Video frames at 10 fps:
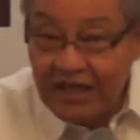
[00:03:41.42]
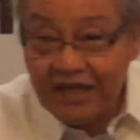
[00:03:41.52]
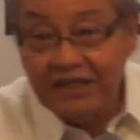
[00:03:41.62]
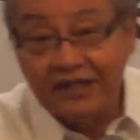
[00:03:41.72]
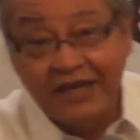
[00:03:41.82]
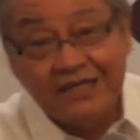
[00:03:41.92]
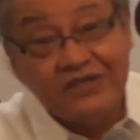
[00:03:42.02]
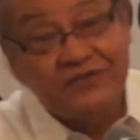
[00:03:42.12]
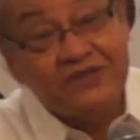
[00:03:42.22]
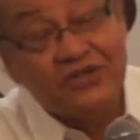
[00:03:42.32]
In the case
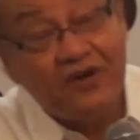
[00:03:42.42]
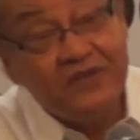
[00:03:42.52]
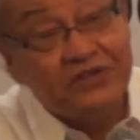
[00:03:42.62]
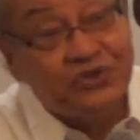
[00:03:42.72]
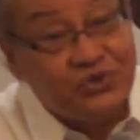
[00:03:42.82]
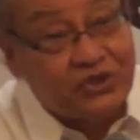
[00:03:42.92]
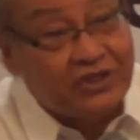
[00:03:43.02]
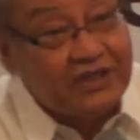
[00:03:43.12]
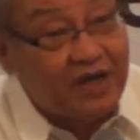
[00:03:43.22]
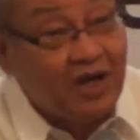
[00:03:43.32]
of the Soviet
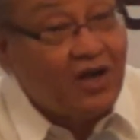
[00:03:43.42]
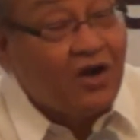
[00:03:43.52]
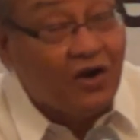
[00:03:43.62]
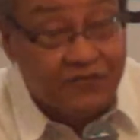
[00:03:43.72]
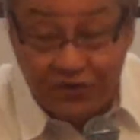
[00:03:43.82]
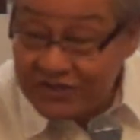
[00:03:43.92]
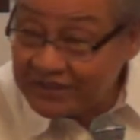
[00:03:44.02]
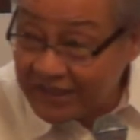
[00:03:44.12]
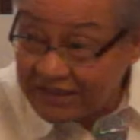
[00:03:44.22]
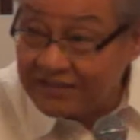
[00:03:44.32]
Union, of course,
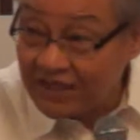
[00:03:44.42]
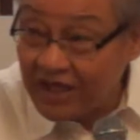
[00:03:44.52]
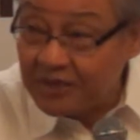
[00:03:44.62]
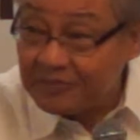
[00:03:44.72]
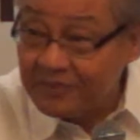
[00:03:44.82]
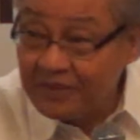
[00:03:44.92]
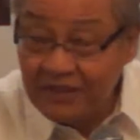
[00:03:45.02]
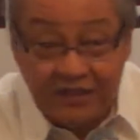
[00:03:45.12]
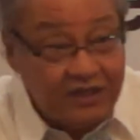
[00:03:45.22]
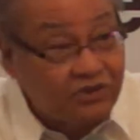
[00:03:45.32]
it takes time.
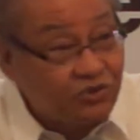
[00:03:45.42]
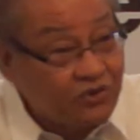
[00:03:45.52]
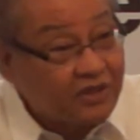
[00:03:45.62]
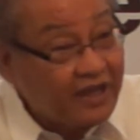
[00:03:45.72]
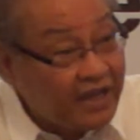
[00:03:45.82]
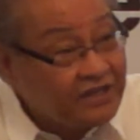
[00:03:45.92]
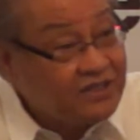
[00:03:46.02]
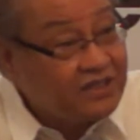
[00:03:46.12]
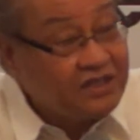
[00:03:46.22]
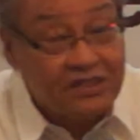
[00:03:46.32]
It took eight
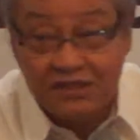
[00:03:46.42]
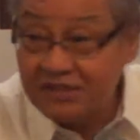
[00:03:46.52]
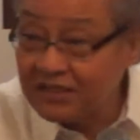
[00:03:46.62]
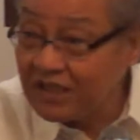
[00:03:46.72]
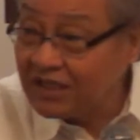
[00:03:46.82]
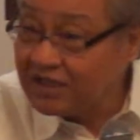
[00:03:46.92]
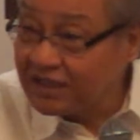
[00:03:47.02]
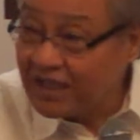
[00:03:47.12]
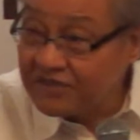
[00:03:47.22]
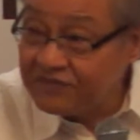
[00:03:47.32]
years in the
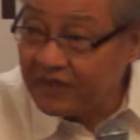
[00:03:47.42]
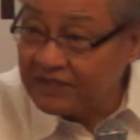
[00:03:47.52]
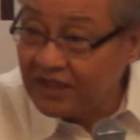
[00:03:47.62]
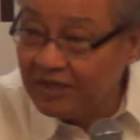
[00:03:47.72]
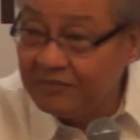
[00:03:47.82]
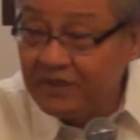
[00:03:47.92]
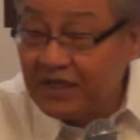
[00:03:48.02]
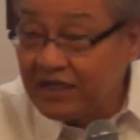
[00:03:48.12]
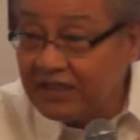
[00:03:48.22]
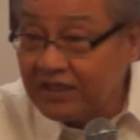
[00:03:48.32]
case of Vietnam.
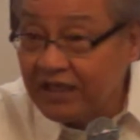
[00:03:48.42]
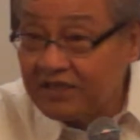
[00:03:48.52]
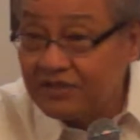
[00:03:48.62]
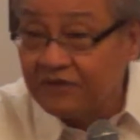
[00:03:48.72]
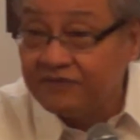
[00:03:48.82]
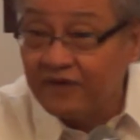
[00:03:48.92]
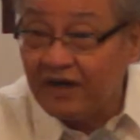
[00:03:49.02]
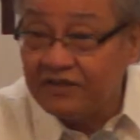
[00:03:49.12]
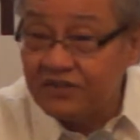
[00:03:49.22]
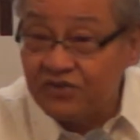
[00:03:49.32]
In the case of
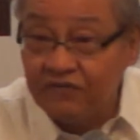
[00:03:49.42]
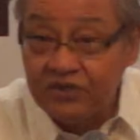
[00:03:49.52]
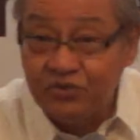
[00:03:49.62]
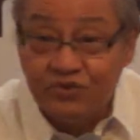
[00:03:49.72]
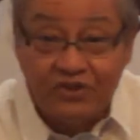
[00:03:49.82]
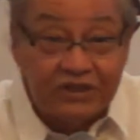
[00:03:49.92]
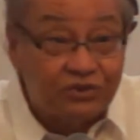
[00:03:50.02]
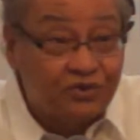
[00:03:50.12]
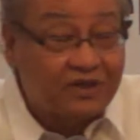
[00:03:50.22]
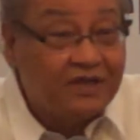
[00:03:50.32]
uh, the Soviet Union, it
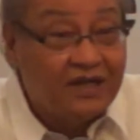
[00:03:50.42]
took